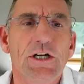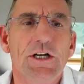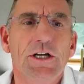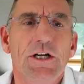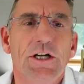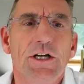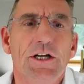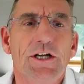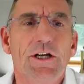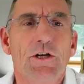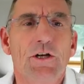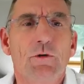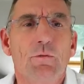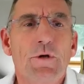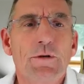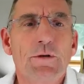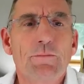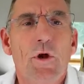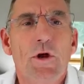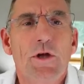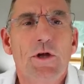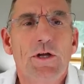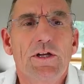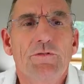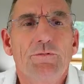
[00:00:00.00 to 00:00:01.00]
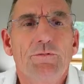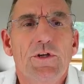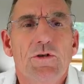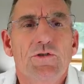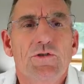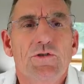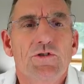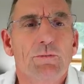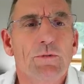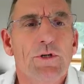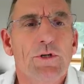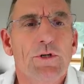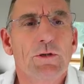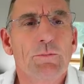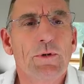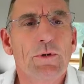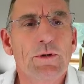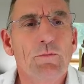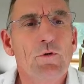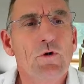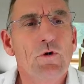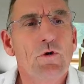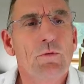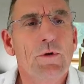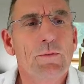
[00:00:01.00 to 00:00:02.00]
We might, if we know someone a little bit
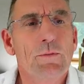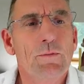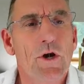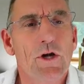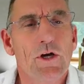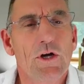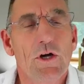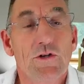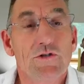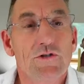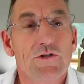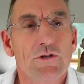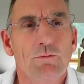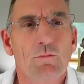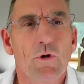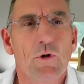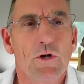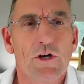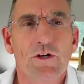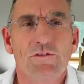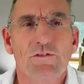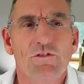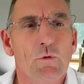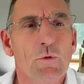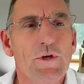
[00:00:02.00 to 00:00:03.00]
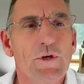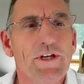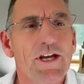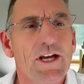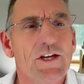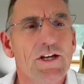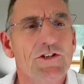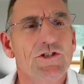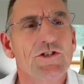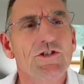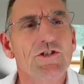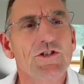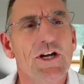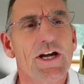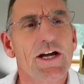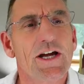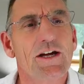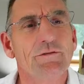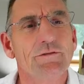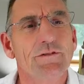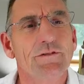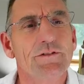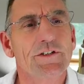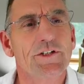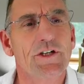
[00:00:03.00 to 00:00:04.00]
more, we might ask them, what kind of a weekend did you
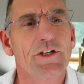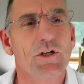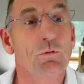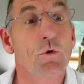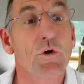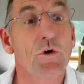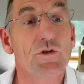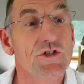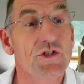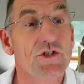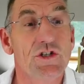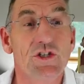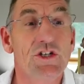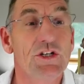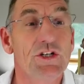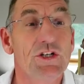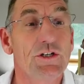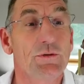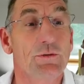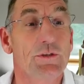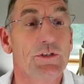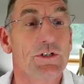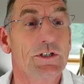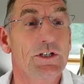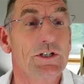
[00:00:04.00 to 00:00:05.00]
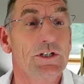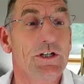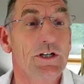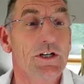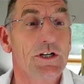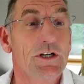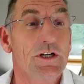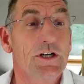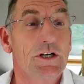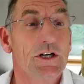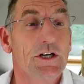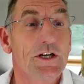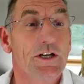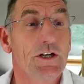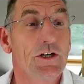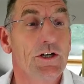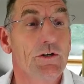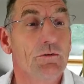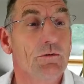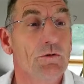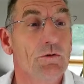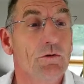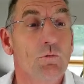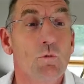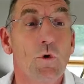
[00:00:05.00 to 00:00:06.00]
have? What did you do?
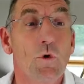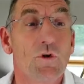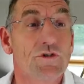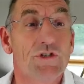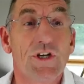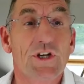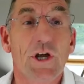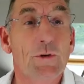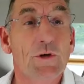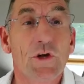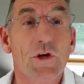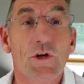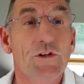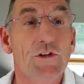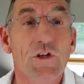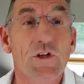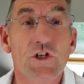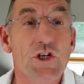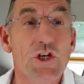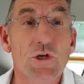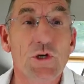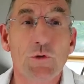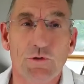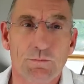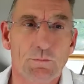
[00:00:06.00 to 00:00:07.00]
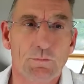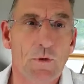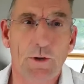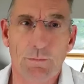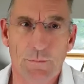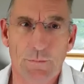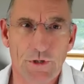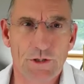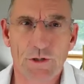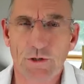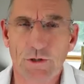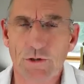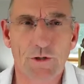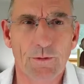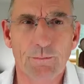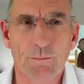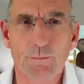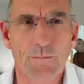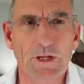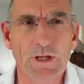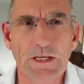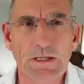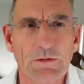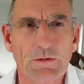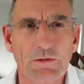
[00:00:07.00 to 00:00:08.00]
What's going on in the news might be another
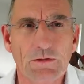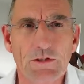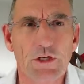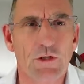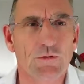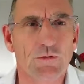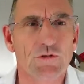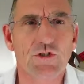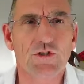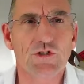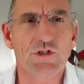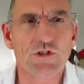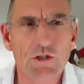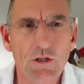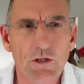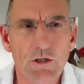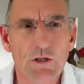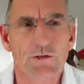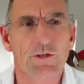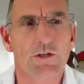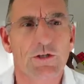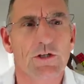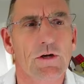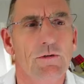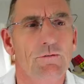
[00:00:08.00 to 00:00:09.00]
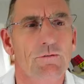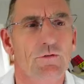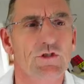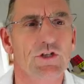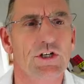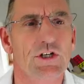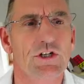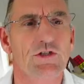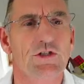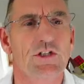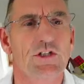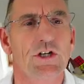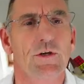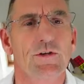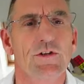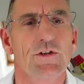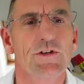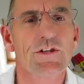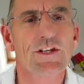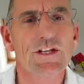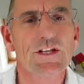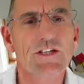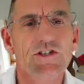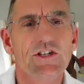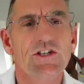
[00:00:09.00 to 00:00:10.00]
thing, to start the conversation going.
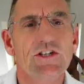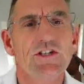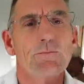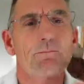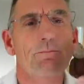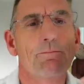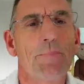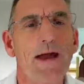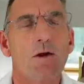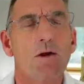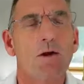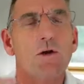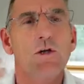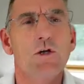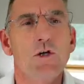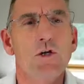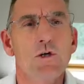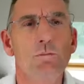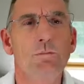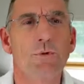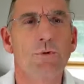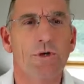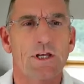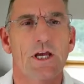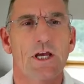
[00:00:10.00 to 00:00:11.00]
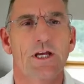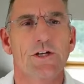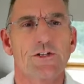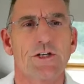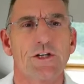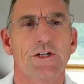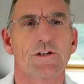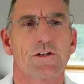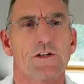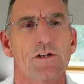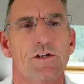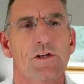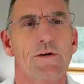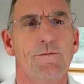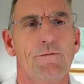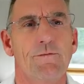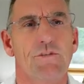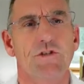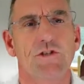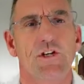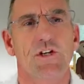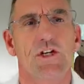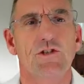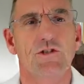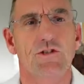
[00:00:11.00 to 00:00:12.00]
This is about lubricating the
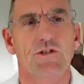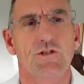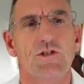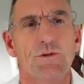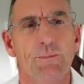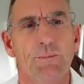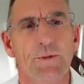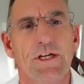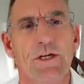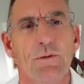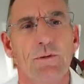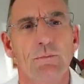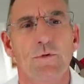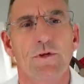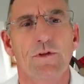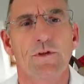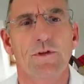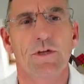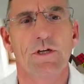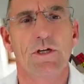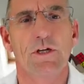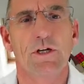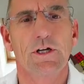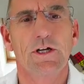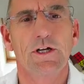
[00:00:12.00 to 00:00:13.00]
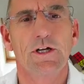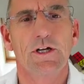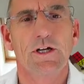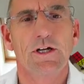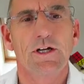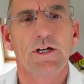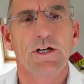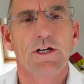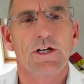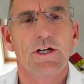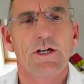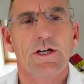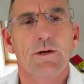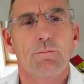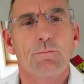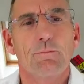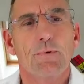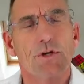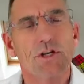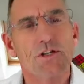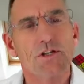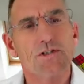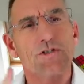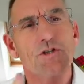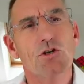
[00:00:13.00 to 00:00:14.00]
conversation to begin with. But
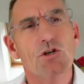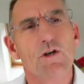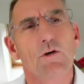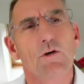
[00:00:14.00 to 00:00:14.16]
it's not